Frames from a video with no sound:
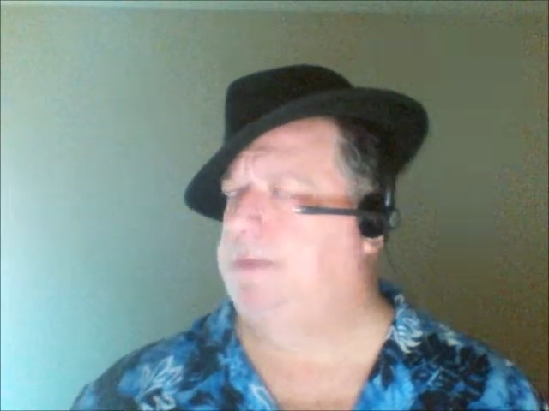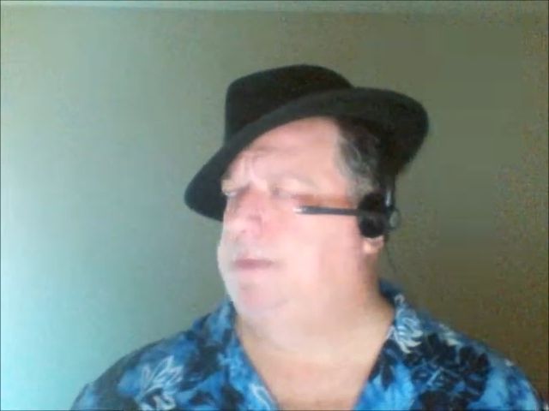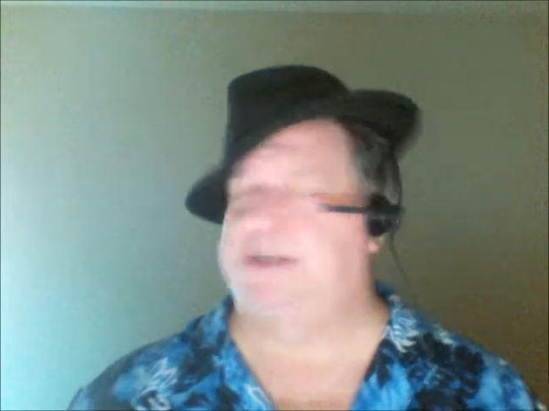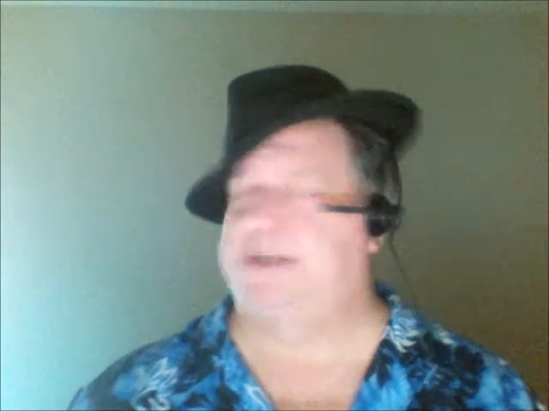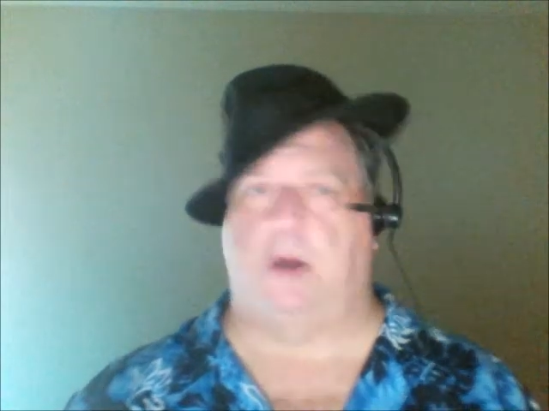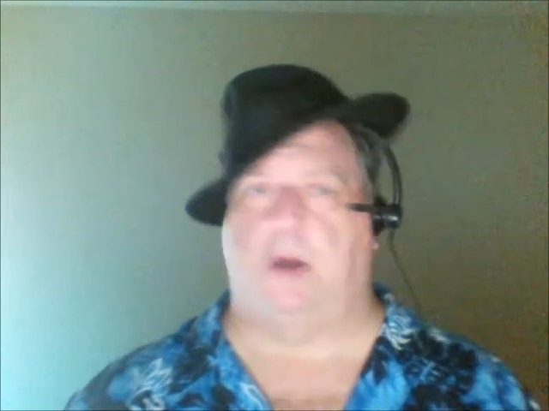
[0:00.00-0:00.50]

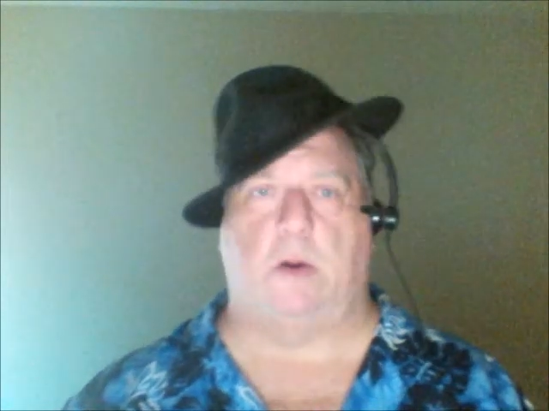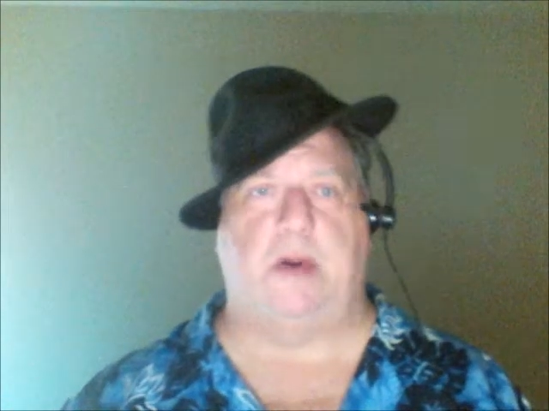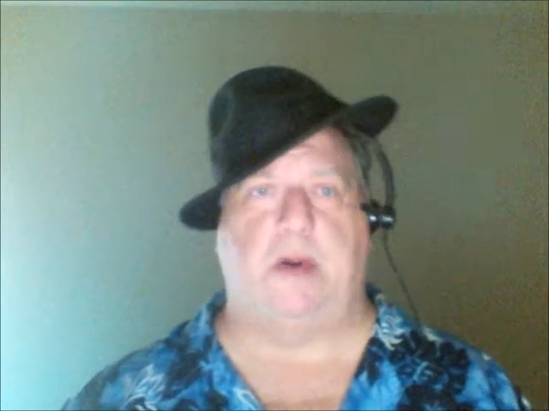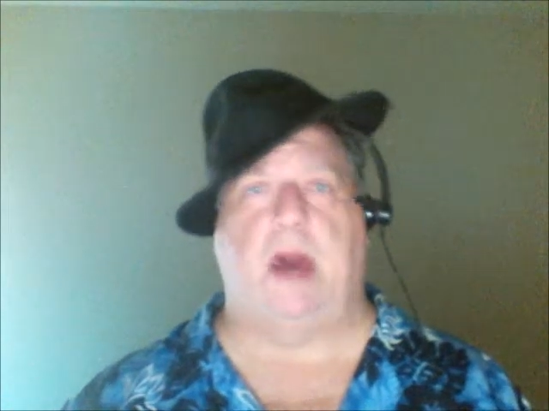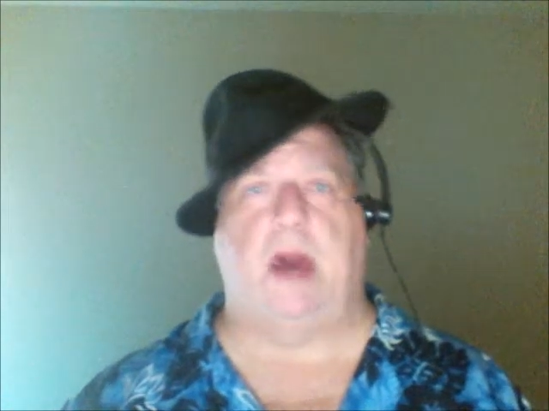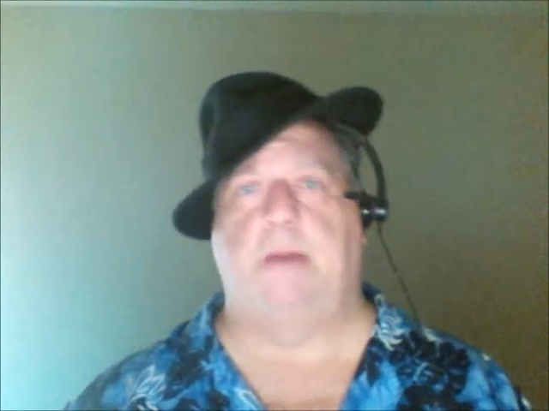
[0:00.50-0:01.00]
Solo
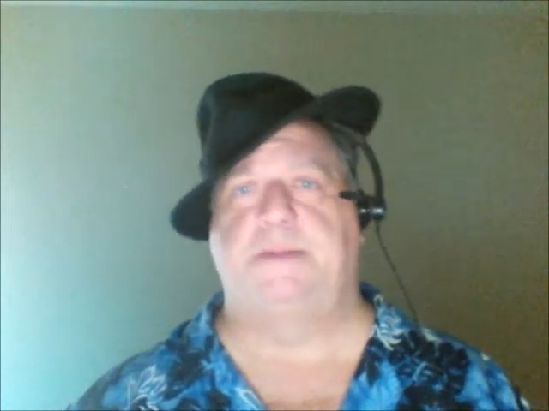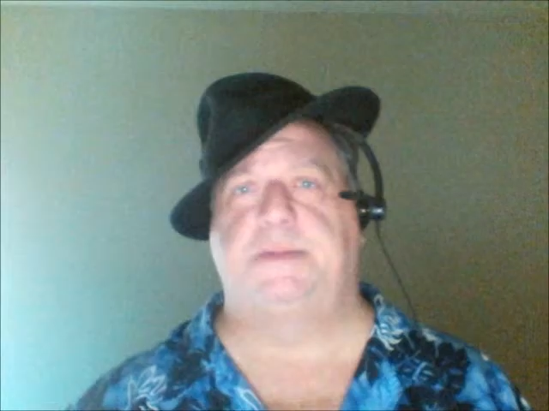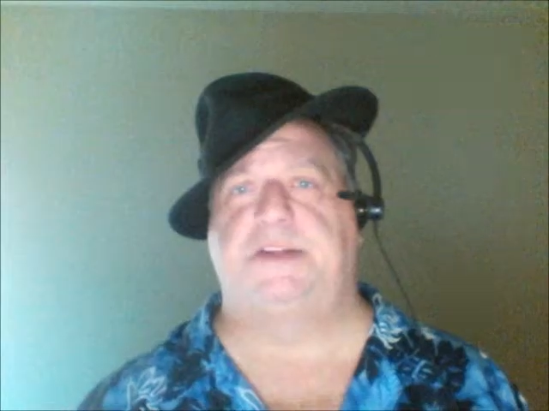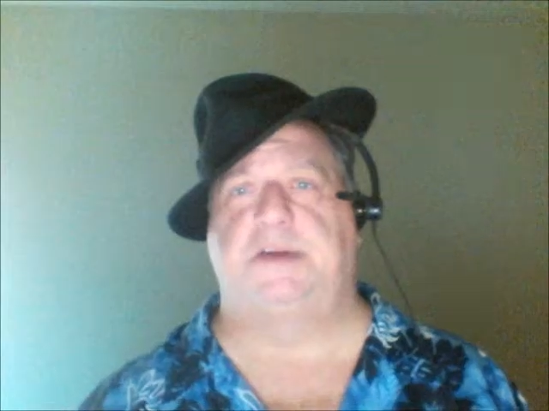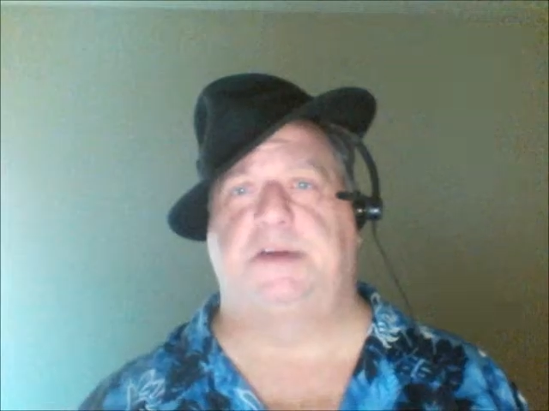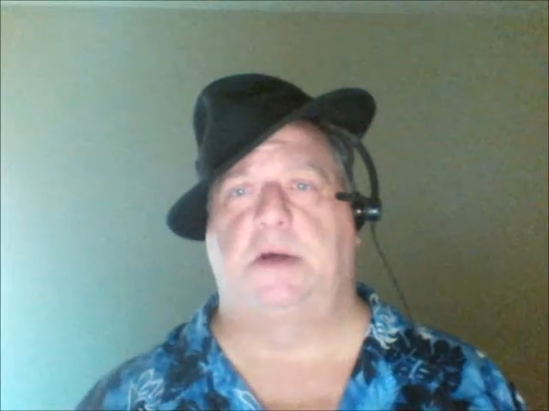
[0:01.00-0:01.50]

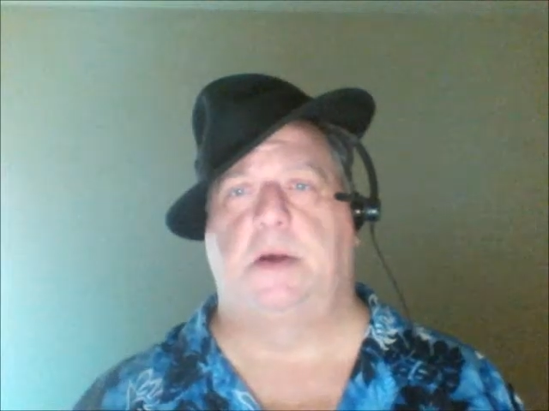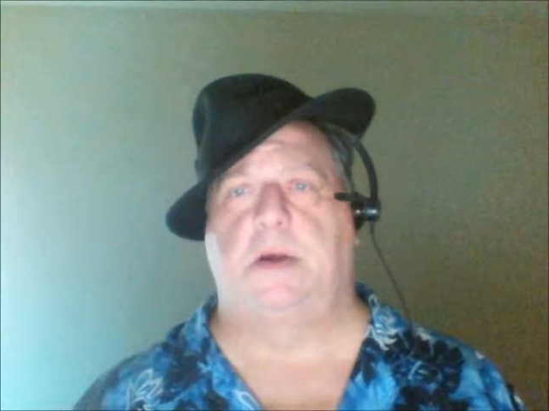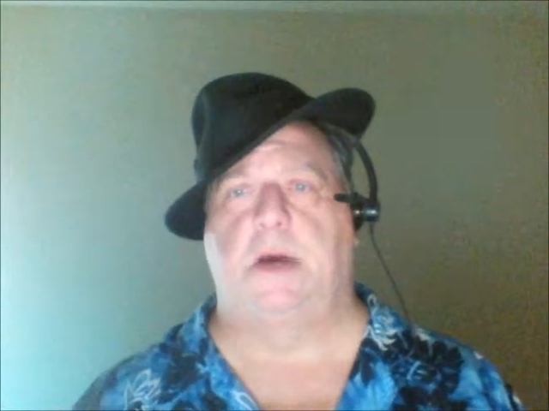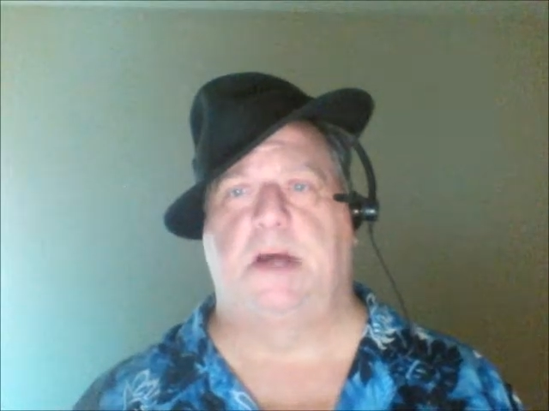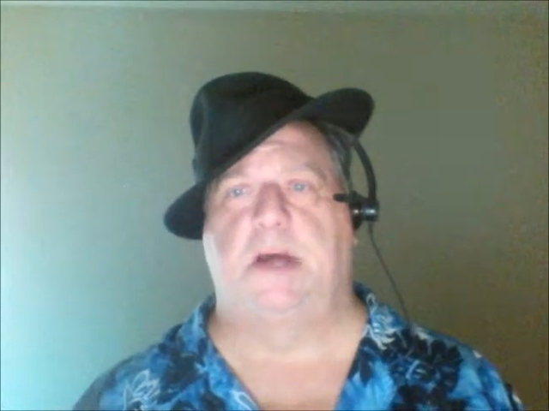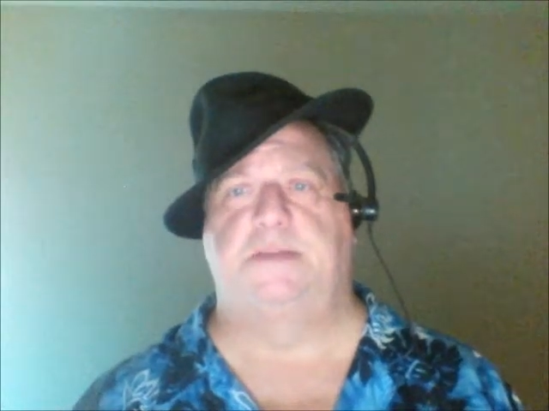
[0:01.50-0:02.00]
games
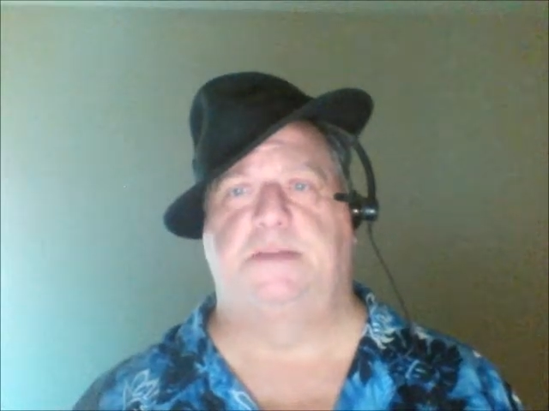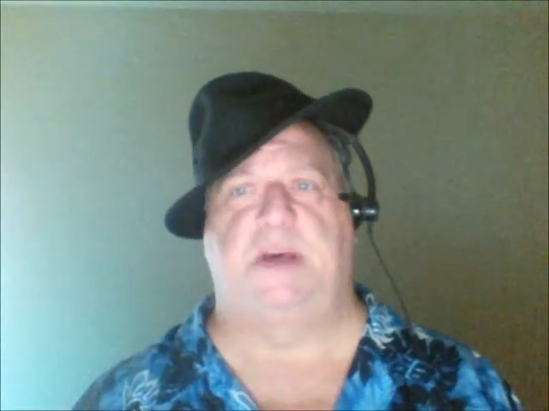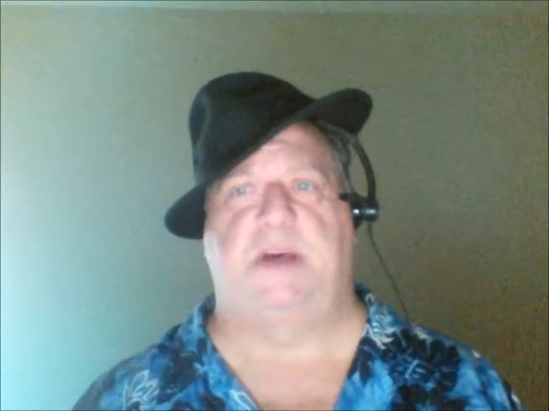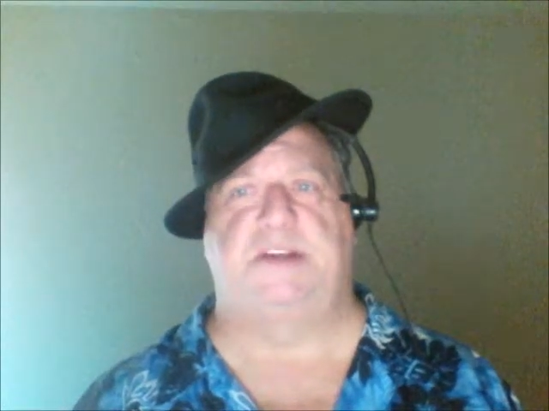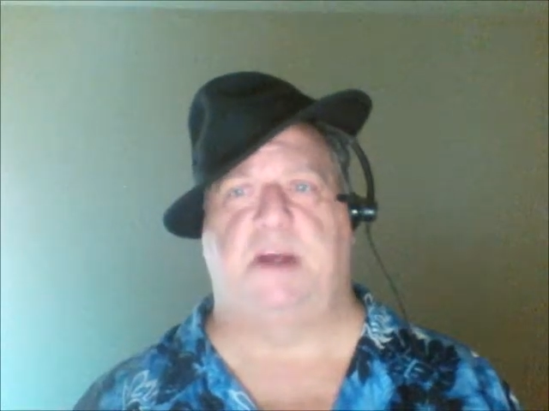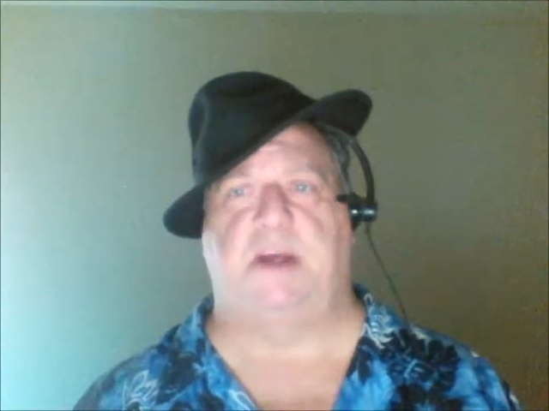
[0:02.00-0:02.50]
is
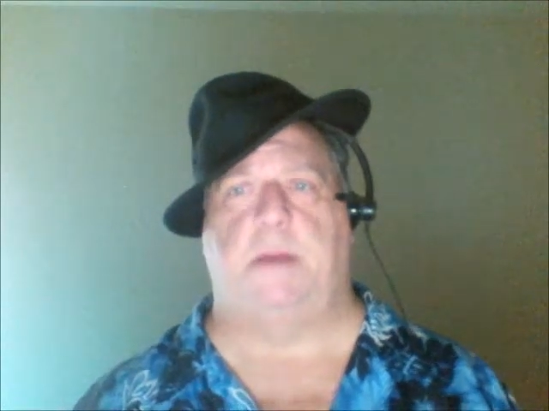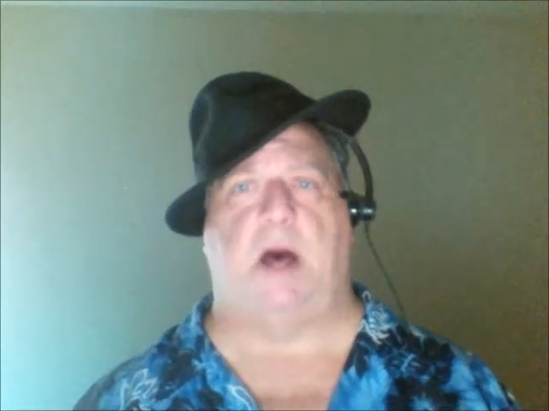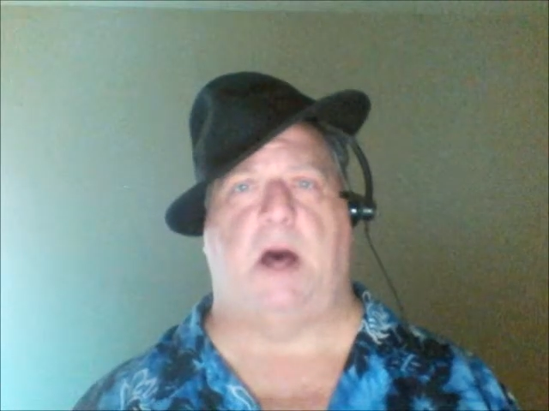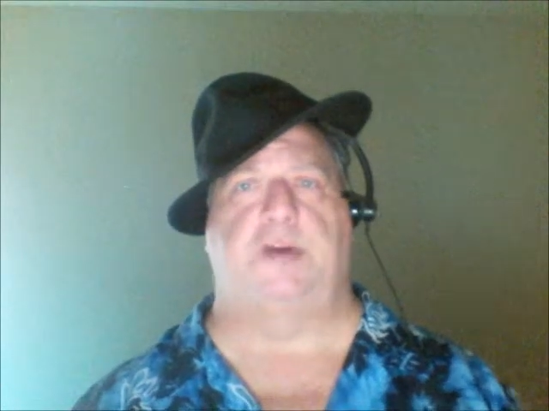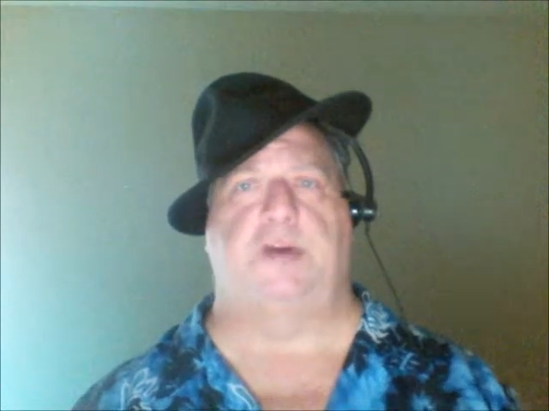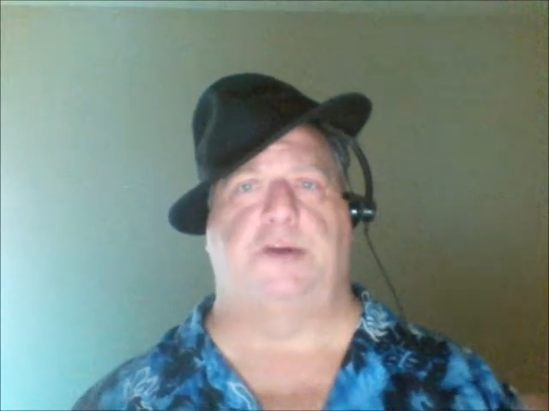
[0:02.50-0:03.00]
basically a
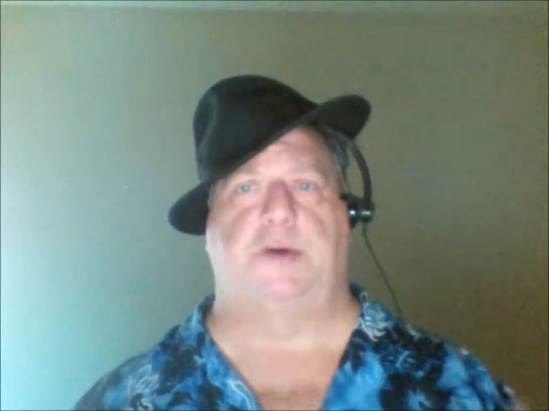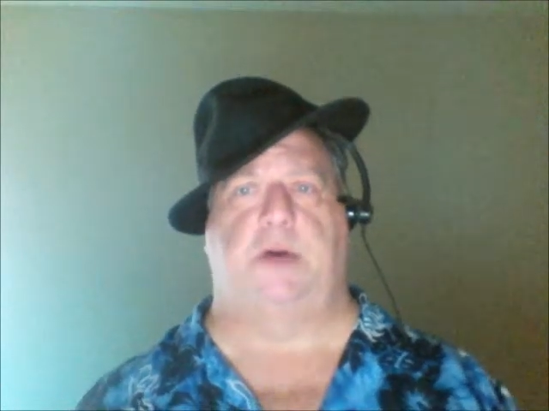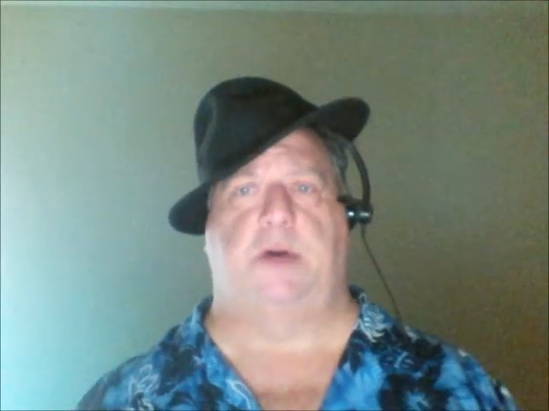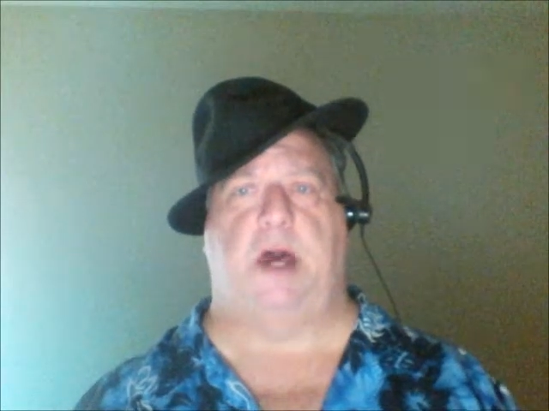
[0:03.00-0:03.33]
module you